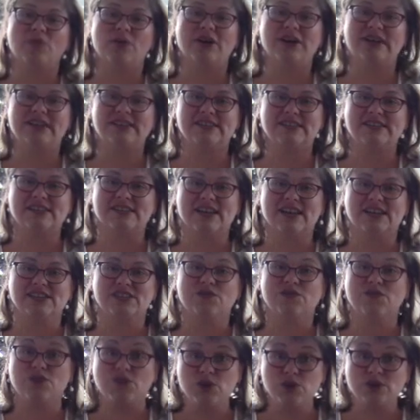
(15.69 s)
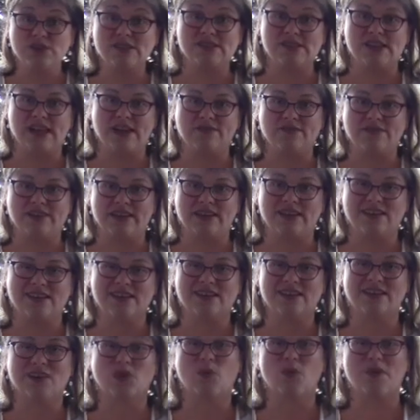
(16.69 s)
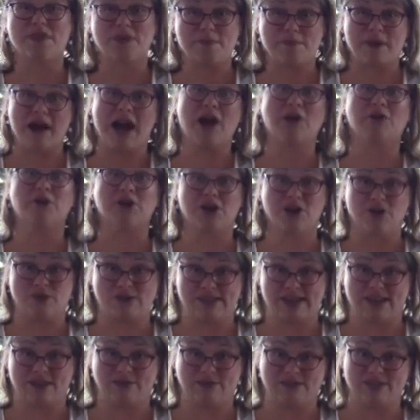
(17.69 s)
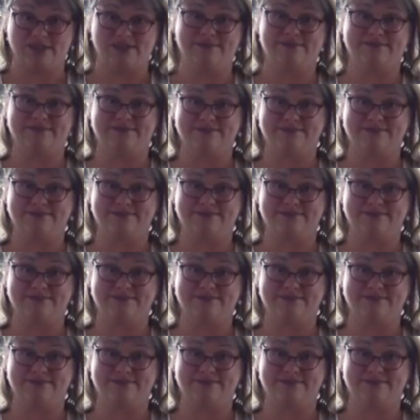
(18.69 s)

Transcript: we're going to discuss food safety when the power goes out.